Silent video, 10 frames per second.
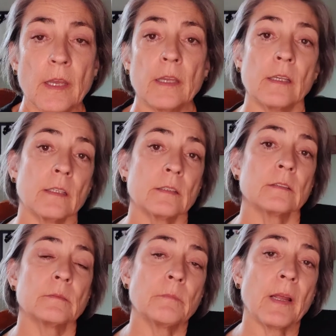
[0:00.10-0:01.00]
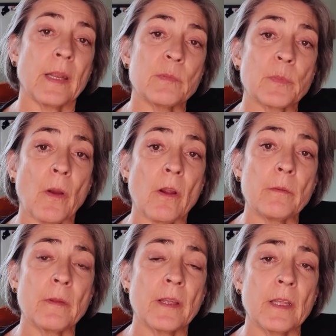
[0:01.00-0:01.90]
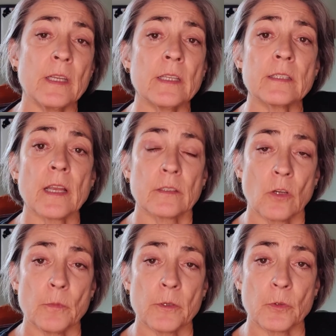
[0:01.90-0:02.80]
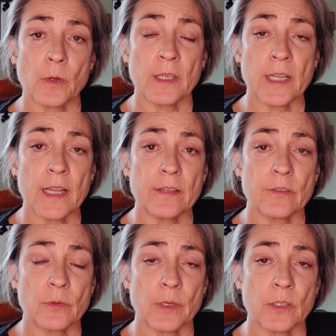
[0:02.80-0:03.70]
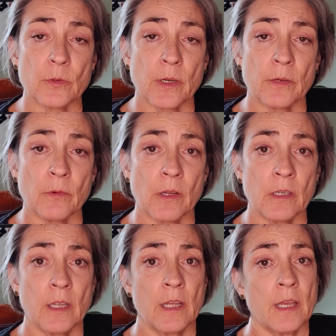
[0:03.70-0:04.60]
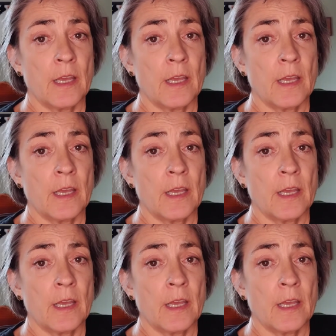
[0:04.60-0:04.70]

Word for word: Hey, my name's Barb. It is October 28th, 2021.